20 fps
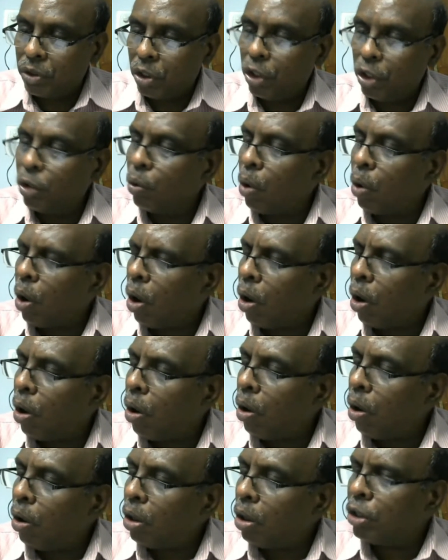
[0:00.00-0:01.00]
You
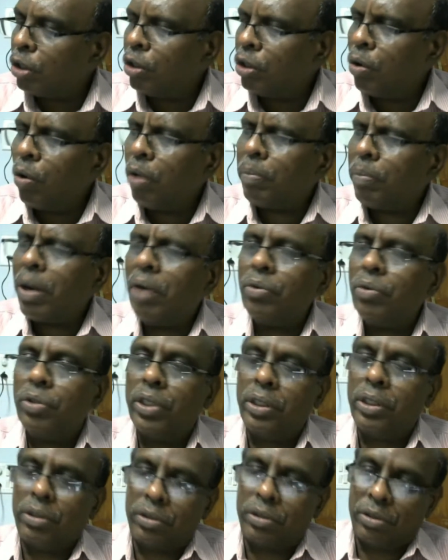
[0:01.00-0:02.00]
all know about
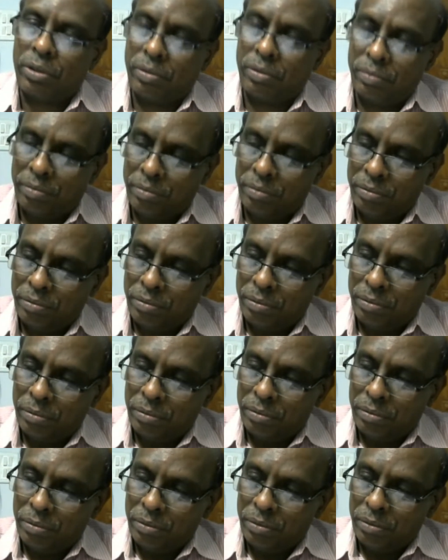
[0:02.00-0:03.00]
it.
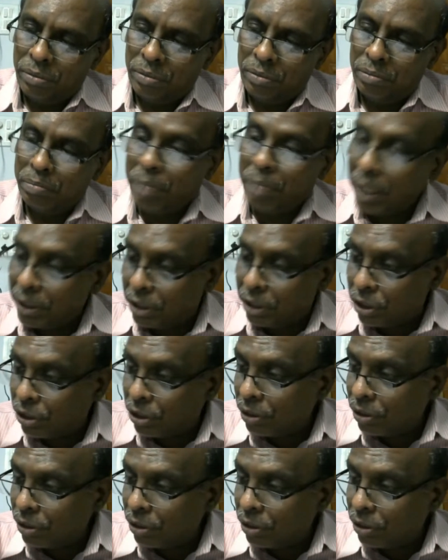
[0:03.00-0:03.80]
But